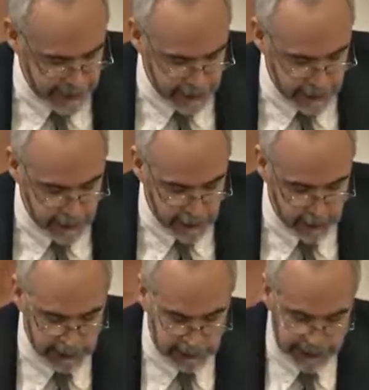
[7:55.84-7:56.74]
then,
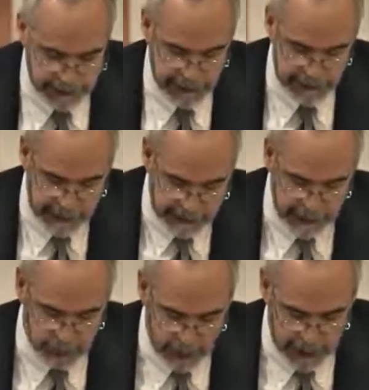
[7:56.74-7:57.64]
we are led to the
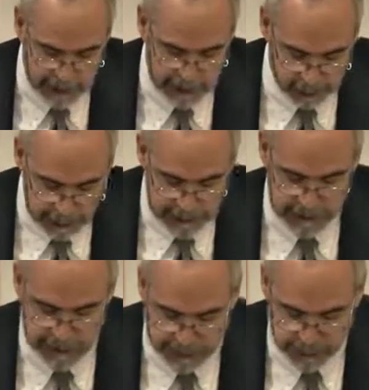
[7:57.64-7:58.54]
second way in
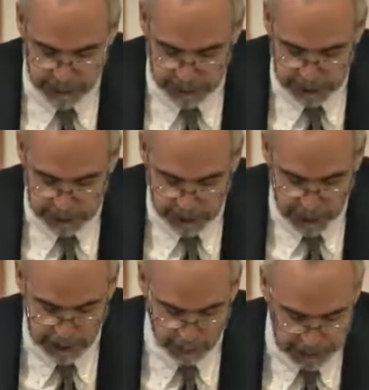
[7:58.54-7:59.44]
which the natural
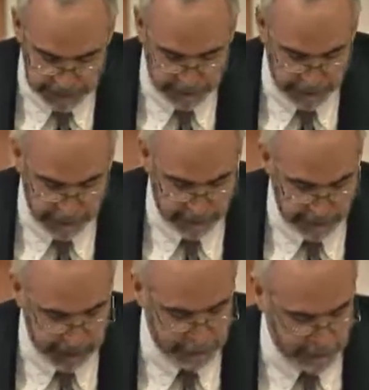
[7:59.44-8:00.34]
law reasoning might